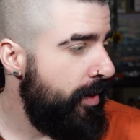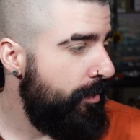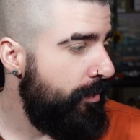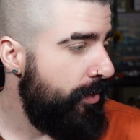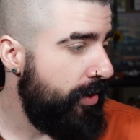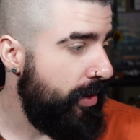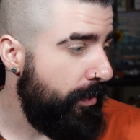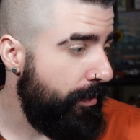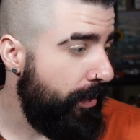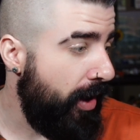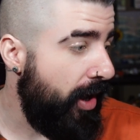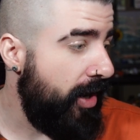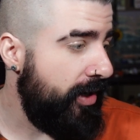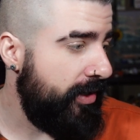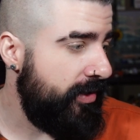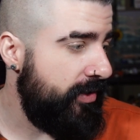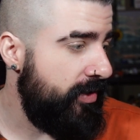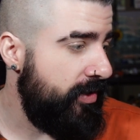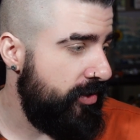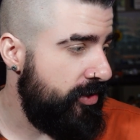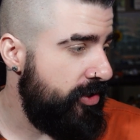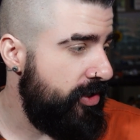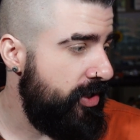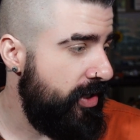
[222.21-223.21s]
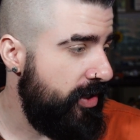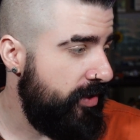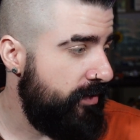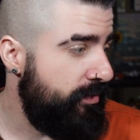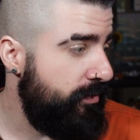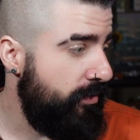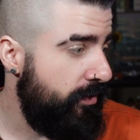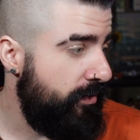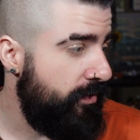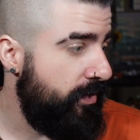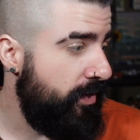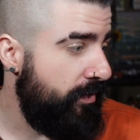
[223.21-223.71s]
But the box is she has
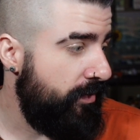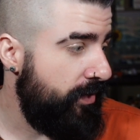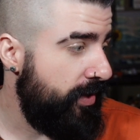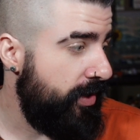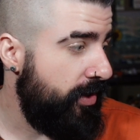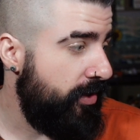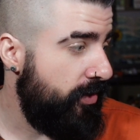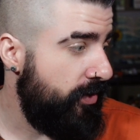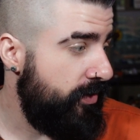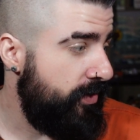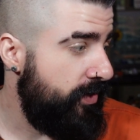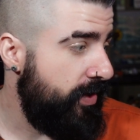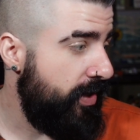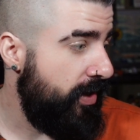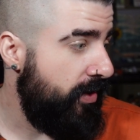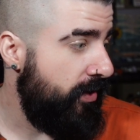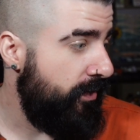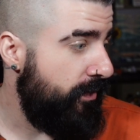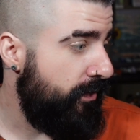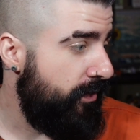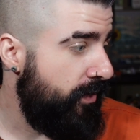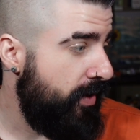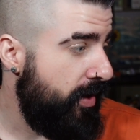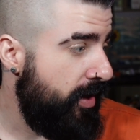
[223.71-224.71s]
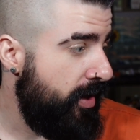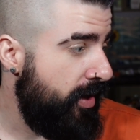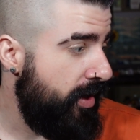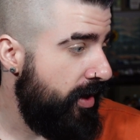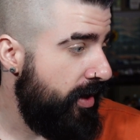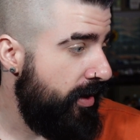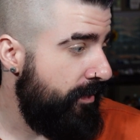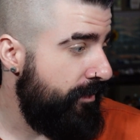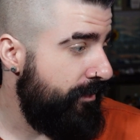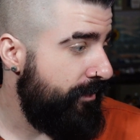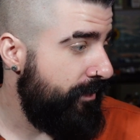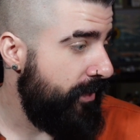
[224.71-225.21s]
moved over there herself,
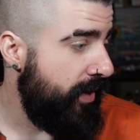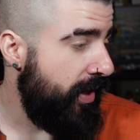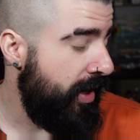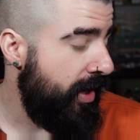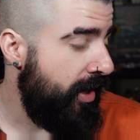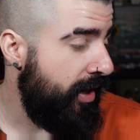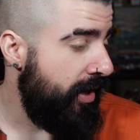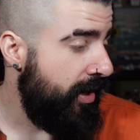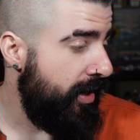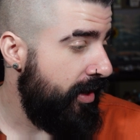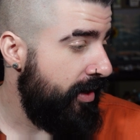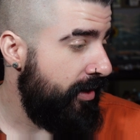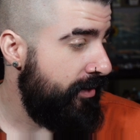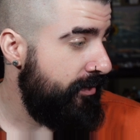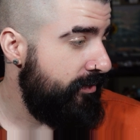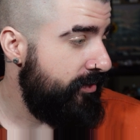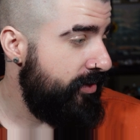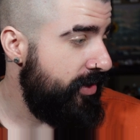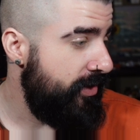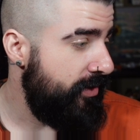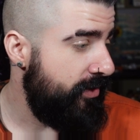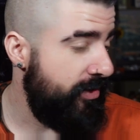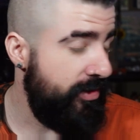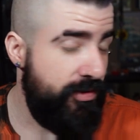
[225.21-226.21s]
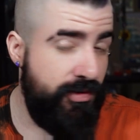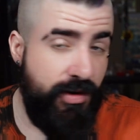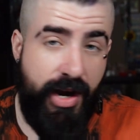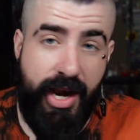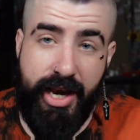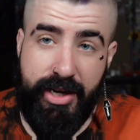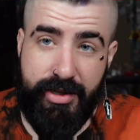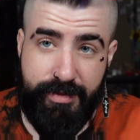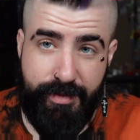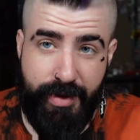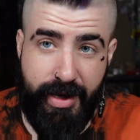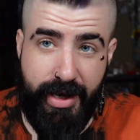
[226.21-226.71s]
um, and she's the
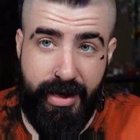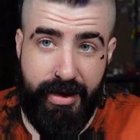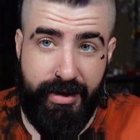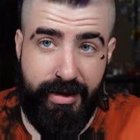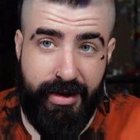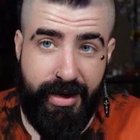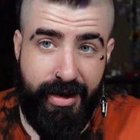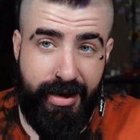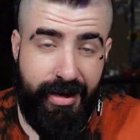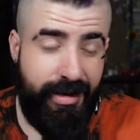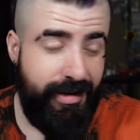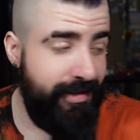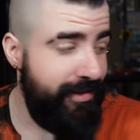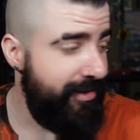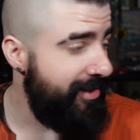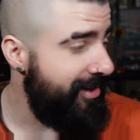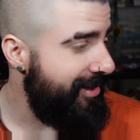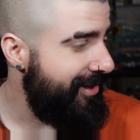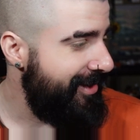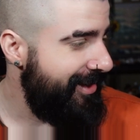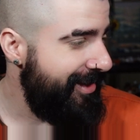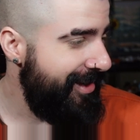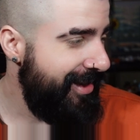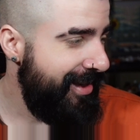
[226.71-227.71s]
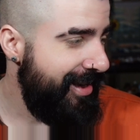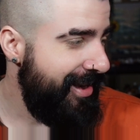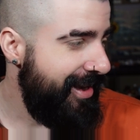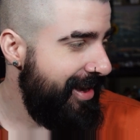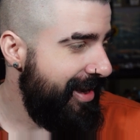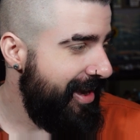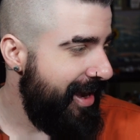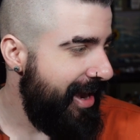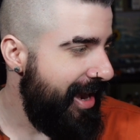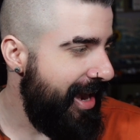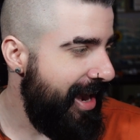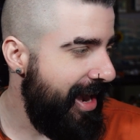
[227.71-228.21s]
trash man. And
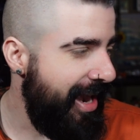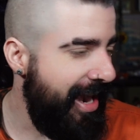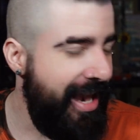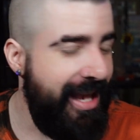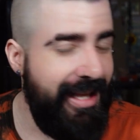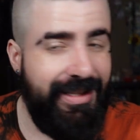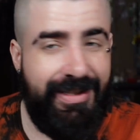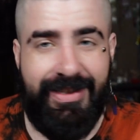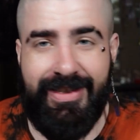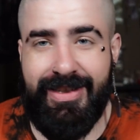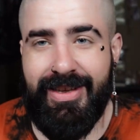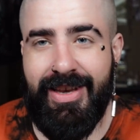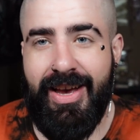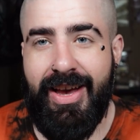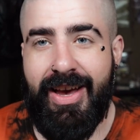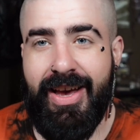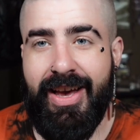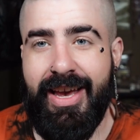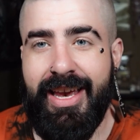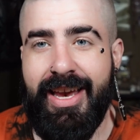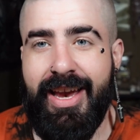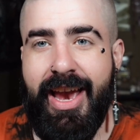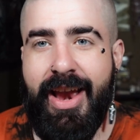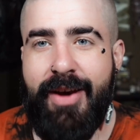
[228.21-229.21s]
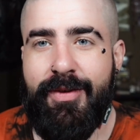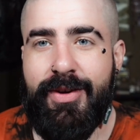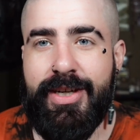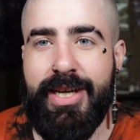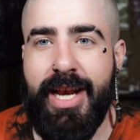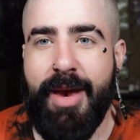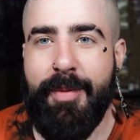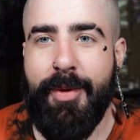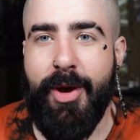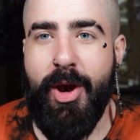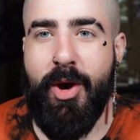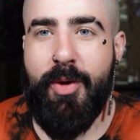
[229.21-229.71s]
it's every
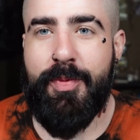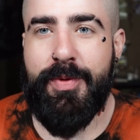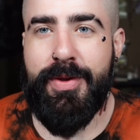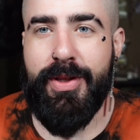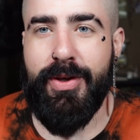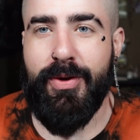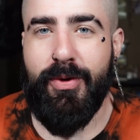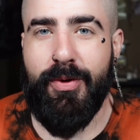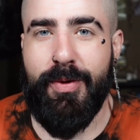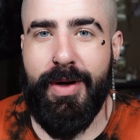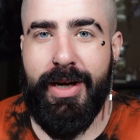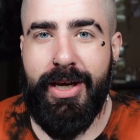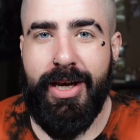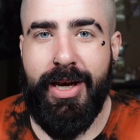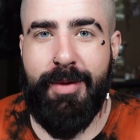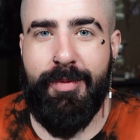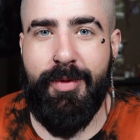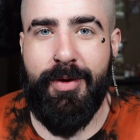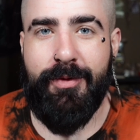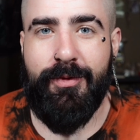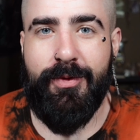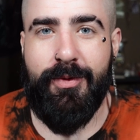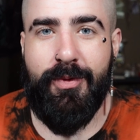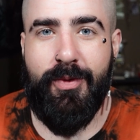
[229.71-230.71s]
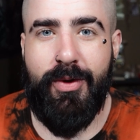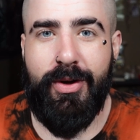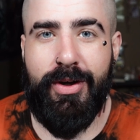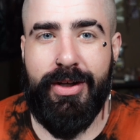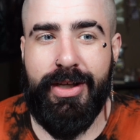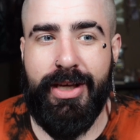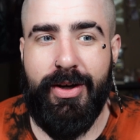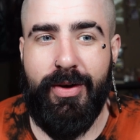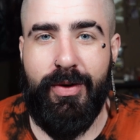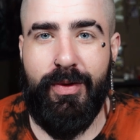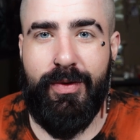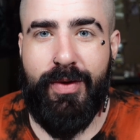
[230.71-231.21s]
time I open the door when I come home from
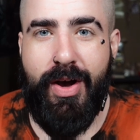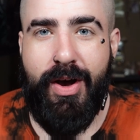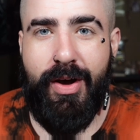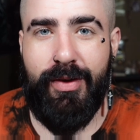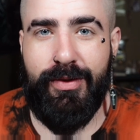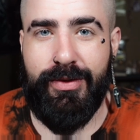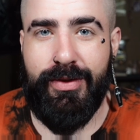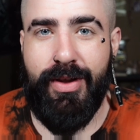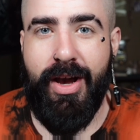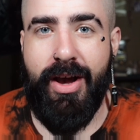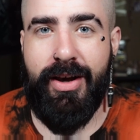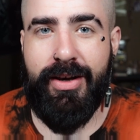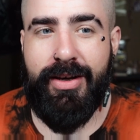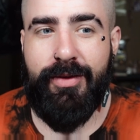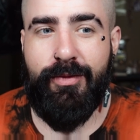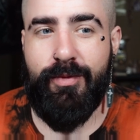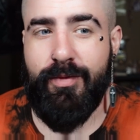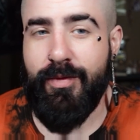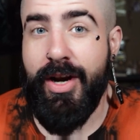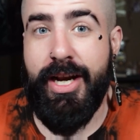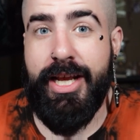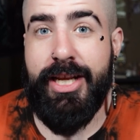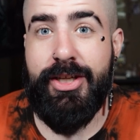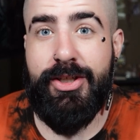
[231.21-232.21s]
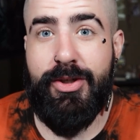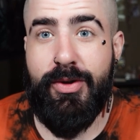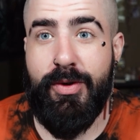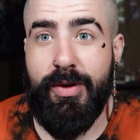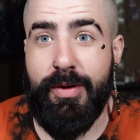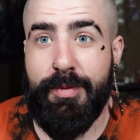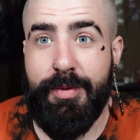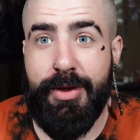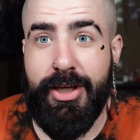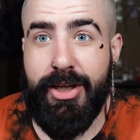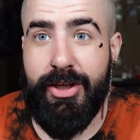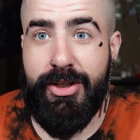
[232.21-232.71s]
work, it'll I'll knock run into
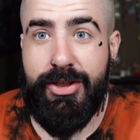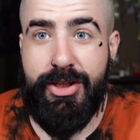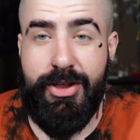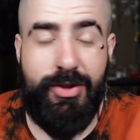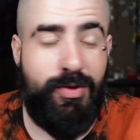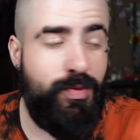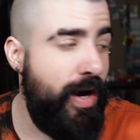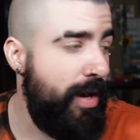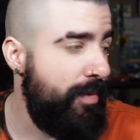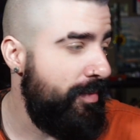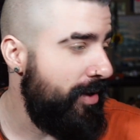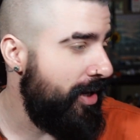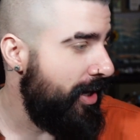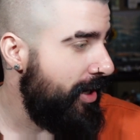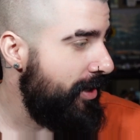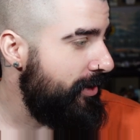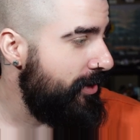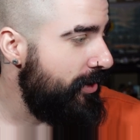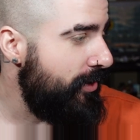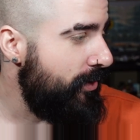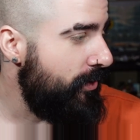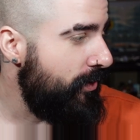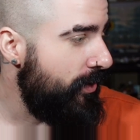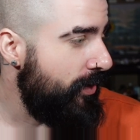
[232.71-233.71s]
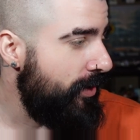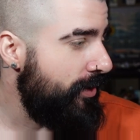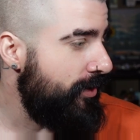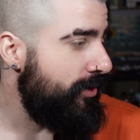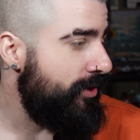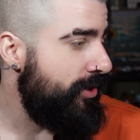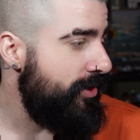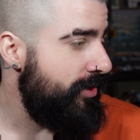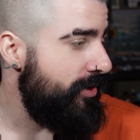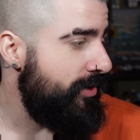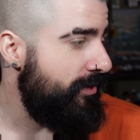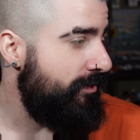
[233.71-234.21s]
her because she's right behind the door and
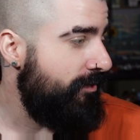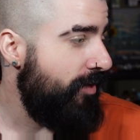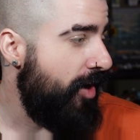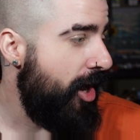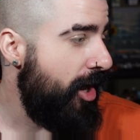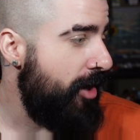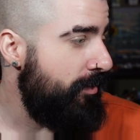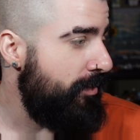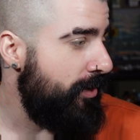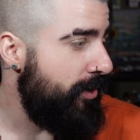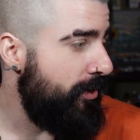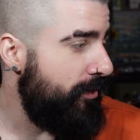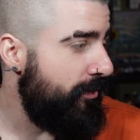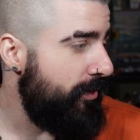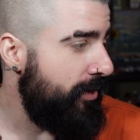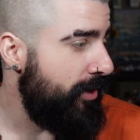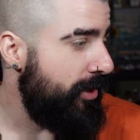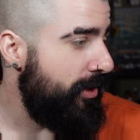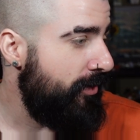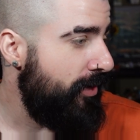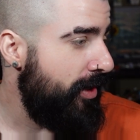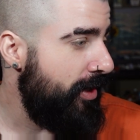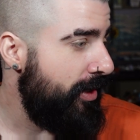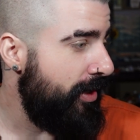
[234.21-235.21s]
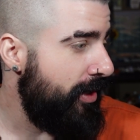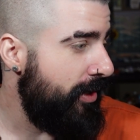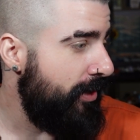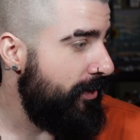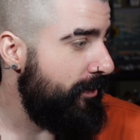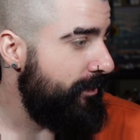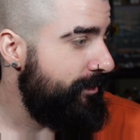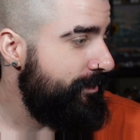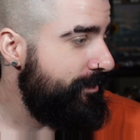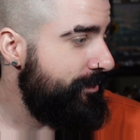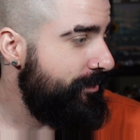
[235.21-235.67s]
she's just vibing over here right now.